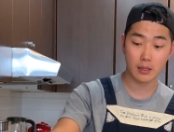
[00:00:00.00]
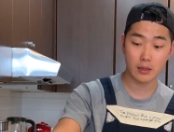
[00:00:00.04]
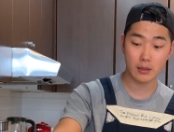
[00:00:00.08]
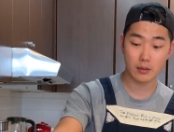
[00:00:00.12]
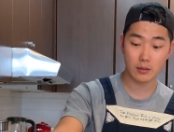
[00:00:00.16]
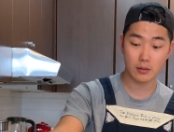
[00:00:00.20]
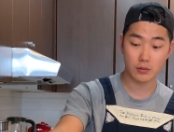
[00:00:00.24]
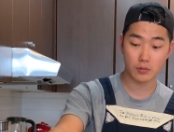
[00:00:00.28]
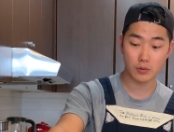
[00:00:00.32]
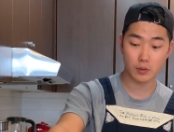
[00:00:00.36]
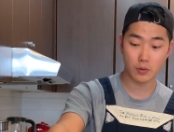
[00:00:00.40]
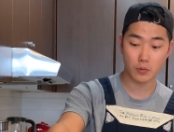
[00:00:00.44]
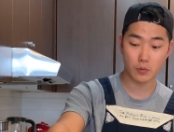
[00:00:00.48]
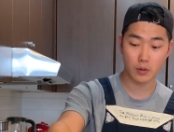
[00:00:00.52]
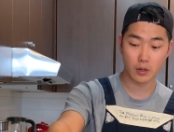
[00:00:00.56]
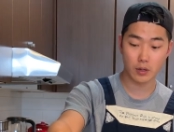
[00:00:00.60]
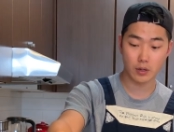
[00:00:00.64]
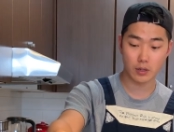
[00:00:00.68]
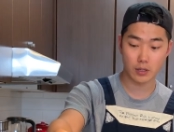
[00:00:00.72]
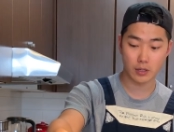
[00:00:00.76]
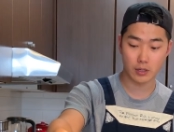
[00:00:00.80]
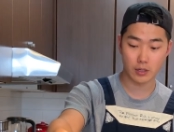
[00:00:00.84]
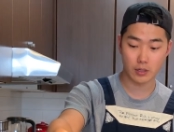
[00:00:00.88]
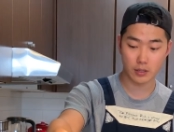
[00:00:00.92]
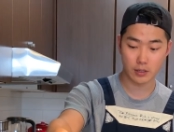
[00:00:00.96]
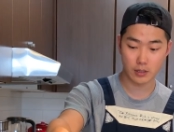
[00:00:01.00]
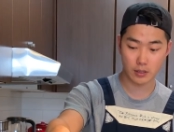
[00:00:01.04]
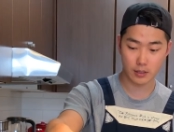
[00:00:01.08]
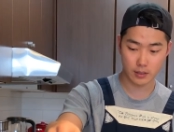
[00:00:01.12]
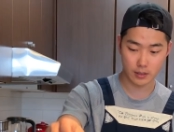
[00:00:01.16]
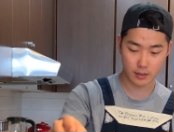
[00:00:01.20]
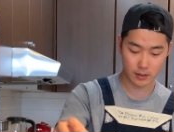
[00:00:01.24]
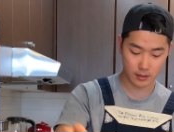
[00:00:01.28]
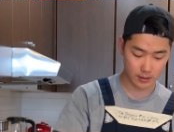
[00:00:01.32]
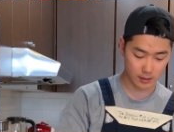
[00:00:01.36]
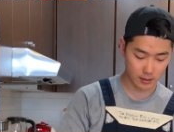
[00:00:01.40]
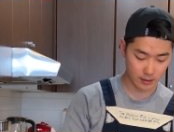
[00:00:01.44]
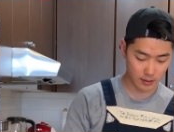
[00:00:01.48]
into a water
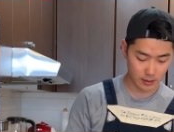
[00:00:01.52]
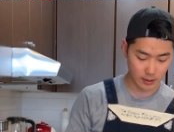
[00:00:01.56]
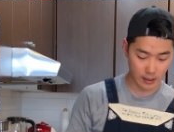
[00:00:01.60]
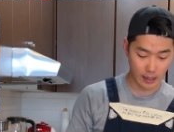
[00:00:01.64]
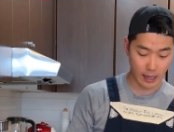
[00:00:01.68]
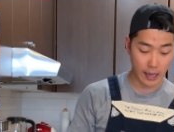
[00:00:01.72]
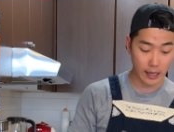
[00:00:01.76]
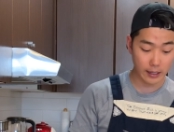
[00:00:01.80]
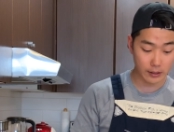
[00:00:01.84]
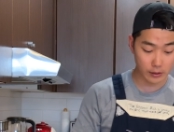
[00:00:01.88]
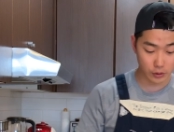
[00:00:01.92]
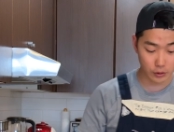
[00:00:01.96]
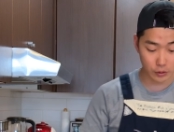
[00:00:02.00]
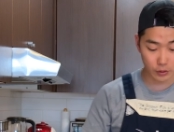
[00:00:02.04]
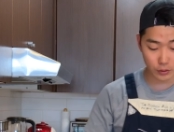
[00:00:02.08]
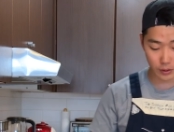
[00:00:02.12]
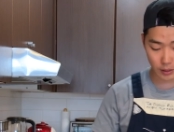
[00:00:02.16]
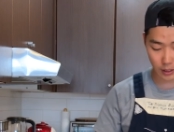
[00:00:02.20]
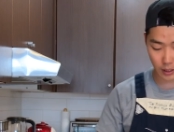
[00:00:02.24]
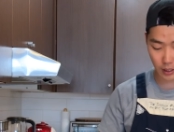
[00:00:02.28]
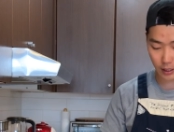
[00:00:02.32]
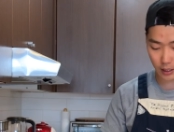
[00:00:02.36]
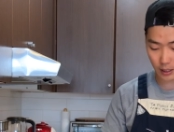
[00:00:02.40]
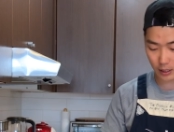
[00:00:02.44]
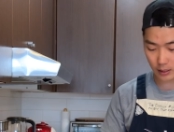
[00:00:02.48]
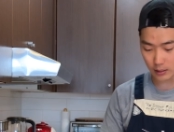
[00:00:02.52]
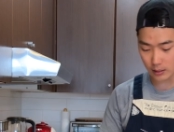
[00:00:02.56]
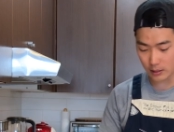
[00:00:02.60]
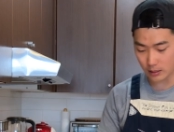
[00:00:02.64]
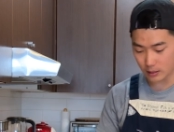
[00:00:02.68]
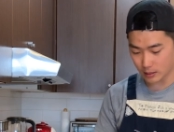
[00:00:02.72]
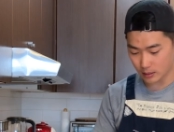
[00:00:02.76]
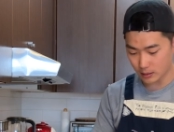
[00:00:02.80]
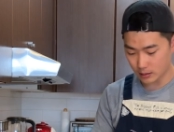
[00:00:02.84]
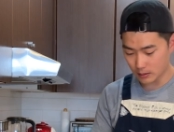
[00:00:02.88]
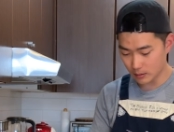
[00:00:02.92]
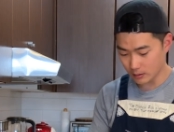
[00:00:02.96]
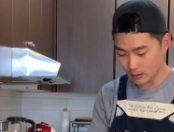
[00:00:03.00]
as you cut it,
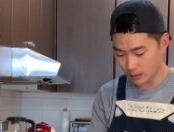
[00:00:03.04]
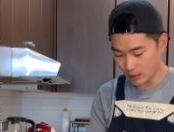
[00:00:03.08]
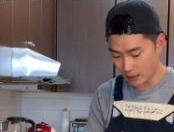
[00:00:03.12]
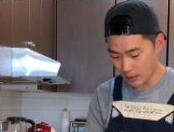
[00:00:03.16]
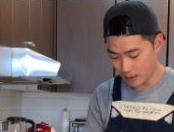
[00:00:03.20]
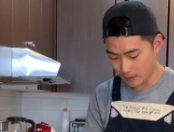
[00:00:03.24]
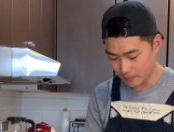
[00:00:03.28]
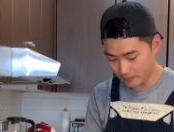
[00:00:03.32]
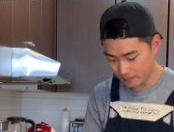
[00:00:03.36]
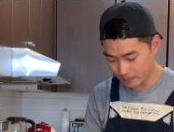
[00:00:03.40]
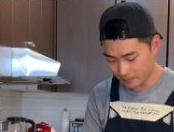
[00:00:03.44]
okay?